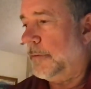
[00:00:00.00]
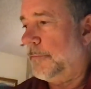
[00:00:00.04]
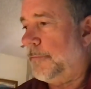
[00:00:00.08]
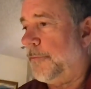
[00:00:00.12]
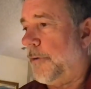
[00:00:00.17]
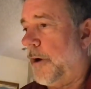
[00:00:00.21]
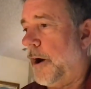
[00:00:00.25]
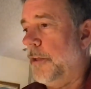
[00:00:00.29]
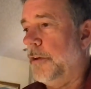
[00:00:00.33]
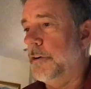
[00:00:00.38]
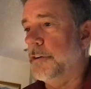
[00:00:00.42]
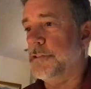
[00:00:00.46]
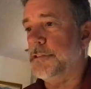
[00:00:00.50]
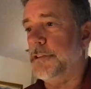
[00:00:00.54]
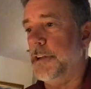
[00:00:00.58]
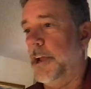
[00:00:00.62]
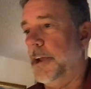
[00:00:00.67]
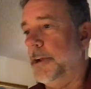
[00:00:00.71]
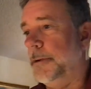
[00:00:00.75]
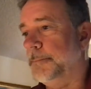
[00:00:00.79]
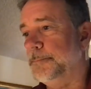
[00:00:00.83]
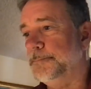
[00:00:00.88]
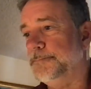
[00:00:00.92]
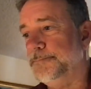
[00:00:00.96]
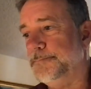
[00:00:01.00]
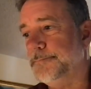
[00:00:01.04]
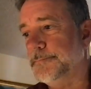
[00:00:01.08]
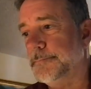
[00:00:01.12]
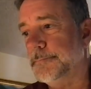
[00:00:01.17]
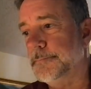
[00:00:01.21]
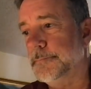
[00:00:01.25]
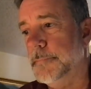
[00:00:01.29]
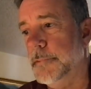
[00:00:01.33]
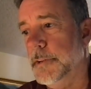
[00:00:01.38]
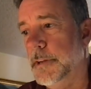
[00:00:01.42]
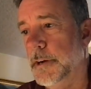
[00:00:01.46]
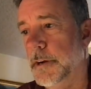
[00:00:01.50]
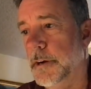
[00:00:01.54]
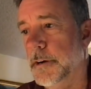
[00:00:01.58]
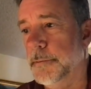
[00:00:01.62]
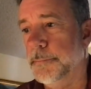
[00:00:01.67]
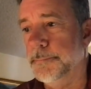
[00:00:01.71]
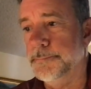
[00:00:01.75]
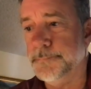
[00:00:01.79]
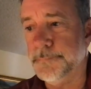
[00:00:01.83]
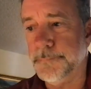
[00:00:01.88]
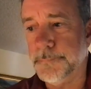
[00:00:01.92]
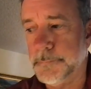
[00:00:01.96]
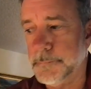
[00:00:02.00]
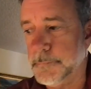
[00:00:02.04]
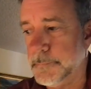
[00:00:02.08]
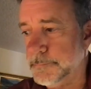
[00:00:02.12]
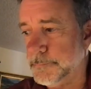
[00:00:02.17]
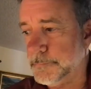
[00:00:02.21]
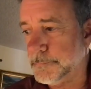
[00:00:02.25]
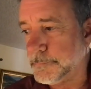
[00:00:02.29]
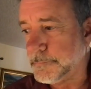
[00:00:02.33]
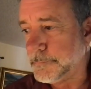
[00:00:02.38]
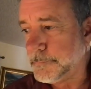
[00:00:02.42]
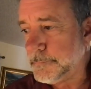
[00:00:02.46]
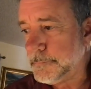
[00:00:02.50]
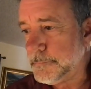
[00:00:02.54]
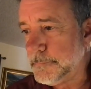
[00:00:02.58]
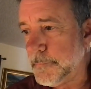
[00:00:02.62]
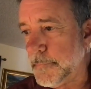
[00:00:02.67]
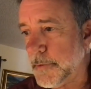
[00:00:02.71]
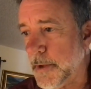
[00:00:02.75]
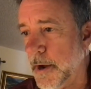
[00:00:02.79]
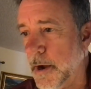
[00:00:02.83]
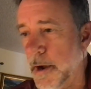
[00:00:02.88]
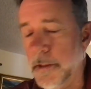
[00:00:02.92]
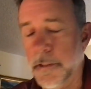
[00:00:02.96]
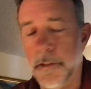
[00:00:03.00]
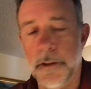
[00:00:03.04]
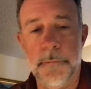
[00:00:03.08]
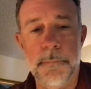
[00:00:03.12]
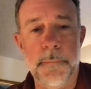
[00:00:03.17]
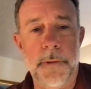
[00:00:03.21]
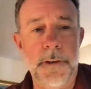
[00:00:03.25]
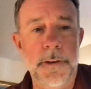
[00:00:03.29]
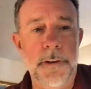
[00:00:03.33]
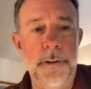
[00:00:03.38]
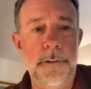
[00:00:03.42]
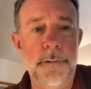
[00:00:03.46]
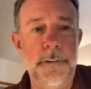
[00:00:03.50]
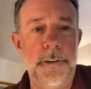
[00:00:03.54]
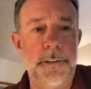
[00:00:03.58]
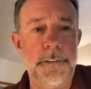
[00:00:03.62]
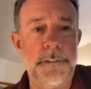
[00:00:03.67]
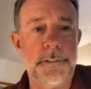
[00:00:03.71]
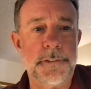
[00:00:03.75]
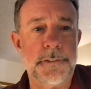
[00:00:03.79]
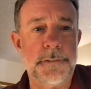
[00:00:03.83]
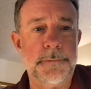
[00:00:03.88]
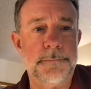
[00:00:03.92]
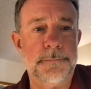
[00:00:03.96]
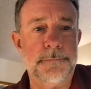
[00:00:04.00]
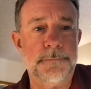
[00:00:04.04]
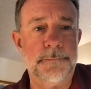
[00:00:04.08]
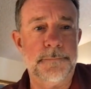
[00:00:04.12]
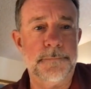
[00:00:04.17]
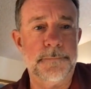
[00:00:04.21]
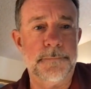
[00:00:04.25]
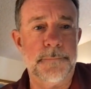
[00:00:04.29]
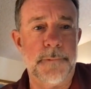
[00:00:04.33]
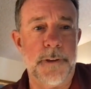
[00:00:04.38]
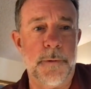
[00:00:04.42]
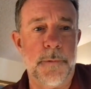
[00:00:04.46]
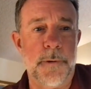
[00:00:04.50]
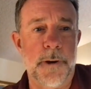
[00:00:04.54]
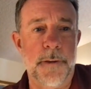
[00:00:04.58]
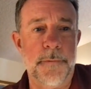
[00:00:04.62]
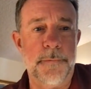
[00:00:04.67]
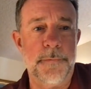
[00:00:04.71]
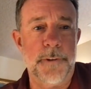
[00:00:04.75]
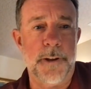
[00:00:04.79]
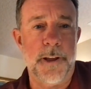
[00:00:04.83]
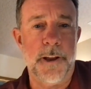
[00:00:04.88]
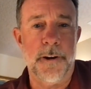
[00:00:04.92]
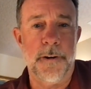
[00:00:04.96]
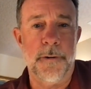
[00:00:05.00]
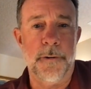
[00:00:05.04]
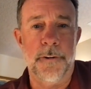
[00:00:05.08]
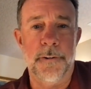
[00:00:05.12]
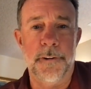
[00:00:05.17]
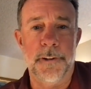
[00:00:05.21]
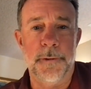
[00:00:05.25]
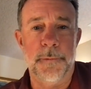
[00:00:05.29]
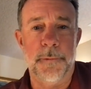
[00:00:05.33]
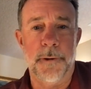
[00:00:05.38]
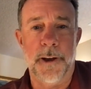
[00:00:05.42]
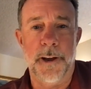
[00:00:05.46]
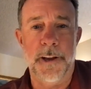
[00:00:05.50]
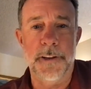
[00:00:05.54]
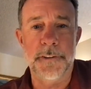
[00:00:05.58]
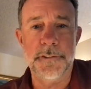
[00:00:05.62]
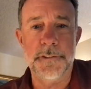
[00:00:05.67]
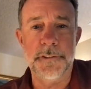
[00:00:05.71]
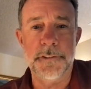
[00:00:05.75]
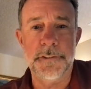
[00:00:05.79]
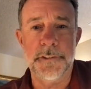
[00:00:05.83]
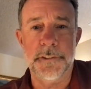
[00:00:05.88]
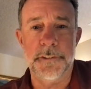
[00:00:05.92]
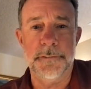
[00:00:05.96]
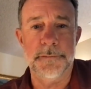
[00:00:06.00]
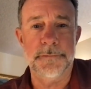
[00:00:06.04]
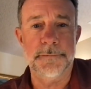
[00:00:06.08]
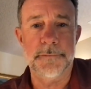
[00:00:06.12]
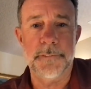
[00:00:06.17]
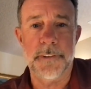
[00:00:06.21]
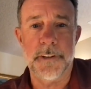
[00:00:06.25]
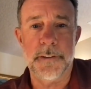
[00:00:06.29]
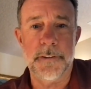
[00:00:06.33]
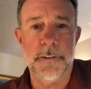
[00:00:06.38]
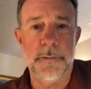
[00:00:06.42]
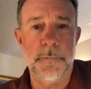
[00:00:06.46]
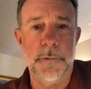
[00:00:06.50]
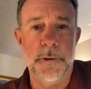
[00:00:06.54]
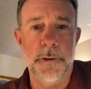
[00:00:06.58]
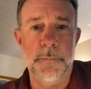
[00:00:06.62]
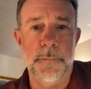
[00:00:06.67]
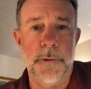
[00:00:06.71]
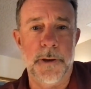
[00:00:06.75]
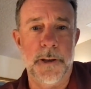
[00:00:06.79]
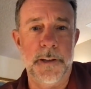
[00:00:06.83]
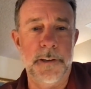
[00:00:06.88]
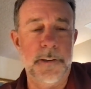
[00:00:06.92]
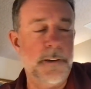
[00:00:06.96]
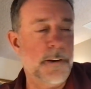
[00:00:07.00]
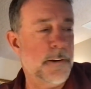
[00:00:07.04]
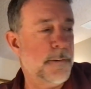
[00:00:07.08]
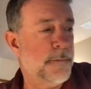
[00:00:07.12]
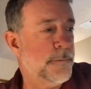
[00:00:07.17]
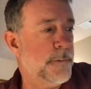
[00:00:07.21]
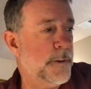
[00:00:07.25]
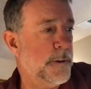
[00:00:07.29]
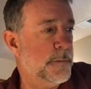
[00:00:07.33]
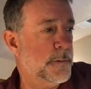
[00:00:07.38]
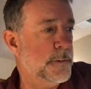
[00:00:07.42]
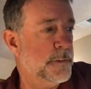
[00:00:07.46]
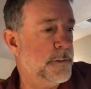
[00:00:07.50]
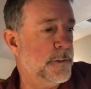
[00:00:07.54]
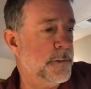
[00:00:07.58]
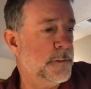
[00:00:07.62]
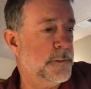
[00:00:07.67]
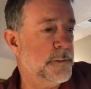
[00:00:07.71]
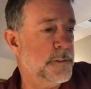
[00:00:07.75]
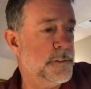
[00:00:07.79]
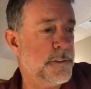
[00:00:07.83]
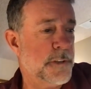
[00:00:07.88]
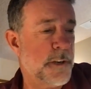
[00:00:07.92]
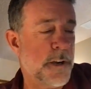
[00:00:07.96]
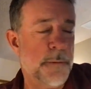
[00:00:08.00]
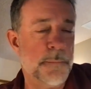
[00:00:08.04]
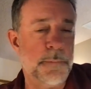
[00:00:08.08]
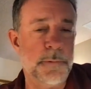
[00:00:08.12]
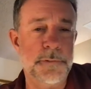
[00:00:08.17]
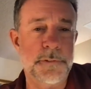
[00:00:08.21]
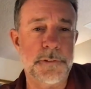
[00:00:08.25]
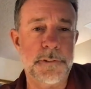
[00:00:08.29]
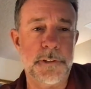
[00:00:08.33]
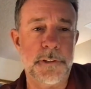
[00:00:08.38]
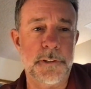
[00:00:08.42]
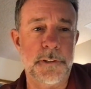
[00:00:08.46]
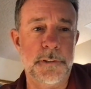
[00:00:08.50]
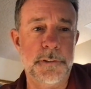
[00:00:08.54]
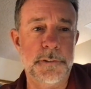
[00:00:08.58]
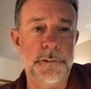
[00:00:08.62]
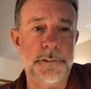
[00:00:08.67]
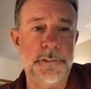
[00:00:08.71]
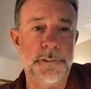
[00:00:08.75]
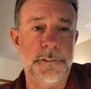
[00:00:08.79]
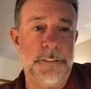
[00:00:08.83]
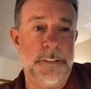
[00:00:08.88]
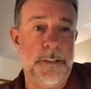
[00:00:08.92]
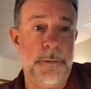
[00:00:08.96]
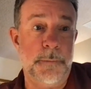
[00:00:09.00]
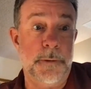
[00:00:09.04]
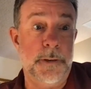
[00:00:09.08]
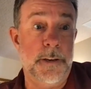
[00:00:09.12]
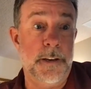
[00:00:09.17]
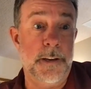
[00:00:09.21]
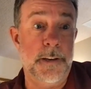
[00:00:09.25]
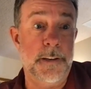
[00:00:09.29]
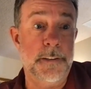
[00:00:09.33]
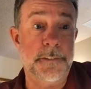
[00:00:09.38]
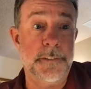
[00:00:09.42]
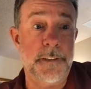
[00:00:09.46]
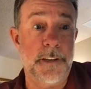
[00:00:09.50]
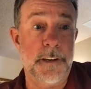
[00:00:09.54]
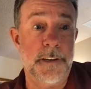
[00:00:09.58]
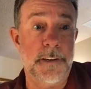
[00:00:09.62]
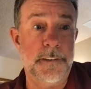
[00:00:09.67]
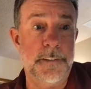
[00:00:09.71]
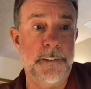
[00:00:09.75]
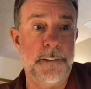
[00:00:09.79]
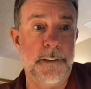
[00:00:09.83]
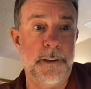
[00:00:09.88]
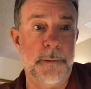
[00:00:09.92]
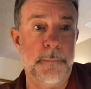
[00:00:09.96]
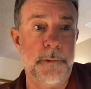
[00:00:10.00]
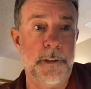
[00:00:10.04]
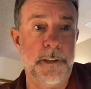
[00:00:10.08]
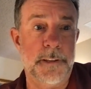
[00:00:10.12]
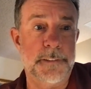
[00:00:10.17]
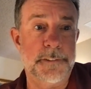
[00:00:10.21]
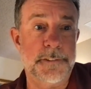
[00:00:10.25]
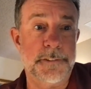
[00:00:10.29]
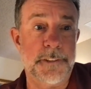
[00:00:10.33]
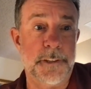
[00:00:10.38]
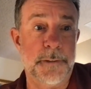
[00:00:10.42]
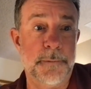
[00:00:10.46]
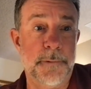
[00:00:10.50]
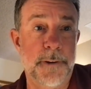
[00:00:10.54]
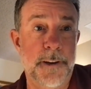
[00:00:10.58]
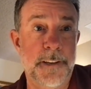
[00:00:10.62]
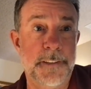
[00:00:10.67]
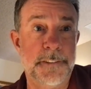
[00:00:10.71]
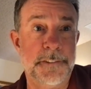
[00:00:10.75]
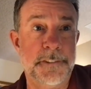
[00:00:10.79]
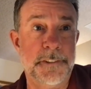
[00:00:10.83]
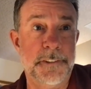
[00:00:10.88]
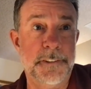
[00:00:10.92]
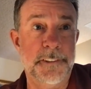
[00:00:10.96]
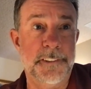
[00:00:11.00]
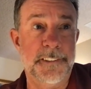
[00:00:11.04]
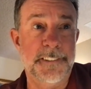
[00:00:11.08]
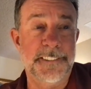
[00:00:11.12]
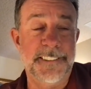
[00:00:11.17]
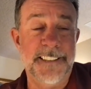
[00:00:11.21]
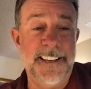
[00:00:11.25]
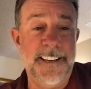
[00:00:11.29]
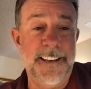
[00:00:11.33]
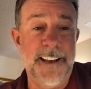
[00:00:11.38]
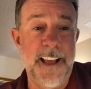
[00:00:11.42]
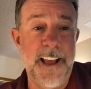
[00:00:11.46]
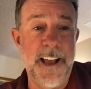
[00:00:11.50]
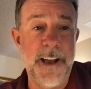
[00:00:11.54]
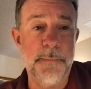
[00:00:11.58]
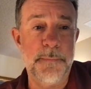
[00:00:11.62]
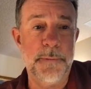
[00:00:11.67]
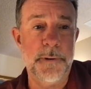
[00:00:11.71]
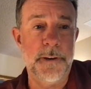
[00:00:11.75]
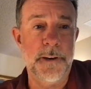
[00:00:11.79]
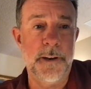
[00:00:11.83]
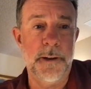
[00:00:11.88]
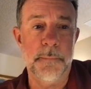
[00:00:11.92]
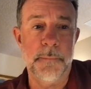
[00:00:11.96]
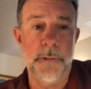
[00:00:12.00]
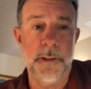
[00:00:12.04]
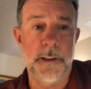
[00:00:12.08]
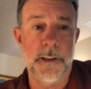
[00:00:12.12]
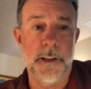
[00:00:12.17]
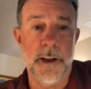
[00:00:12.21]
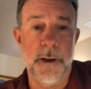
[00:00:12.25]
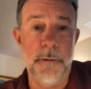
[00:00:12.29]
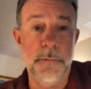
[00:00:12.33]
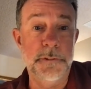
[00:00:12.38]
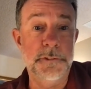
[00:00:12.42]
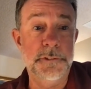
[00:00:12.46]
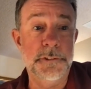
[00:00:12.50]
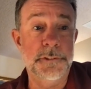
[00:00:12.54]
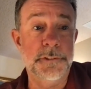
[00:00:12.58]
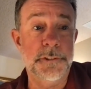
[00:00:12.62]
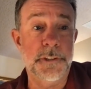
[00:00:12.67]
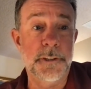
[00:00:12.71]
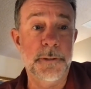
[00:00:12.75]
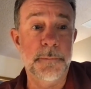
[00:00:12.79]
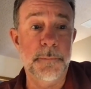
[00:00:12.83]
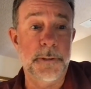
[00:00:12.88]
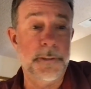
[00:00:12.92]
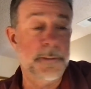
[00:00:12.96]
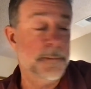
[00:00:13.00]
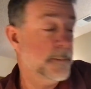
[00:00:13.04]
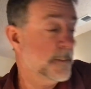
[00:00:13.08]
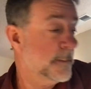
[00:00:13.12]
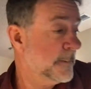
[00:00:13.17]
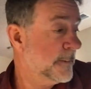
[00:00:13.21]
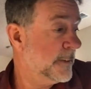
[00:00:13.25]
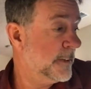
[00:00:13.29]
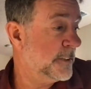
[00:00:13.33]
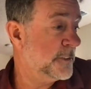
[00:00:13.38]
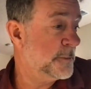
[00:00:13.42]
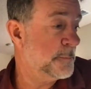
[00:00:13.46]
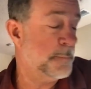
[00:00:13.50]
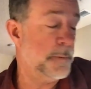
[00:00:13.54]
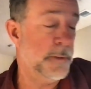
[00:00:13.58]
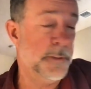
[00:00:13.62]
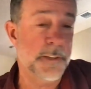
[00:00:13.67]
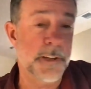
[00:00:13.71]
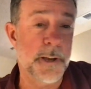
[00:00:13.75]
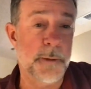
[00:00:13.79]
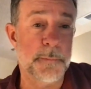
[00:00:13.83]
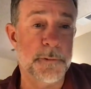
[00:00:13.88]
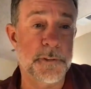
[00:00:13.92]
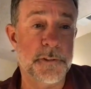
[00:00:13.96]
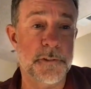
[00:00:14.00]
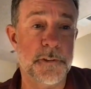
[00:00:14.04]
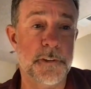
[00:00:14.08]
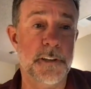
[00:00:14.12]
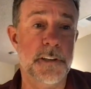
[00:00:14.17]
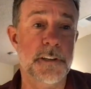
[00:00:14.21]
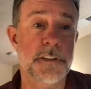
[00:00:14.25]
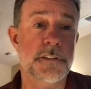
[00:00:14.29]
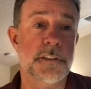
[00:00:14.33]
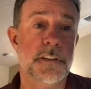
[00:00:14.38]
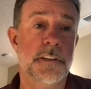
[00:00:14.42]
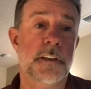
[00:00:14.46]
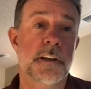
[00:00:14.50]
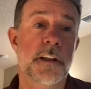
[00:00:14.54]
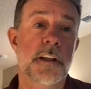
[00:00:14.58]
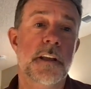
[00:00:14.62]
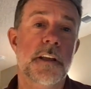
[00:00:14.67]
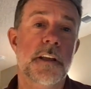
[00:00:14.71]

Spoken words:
Father's Day, you know, I love my donuts. My wife and I are early risers, and we went, and our favorite donut shop was closed because they went out of town. And I'm like, Sunrise Donuts ain't happening. I'm like, I was determined. It's become a tradition.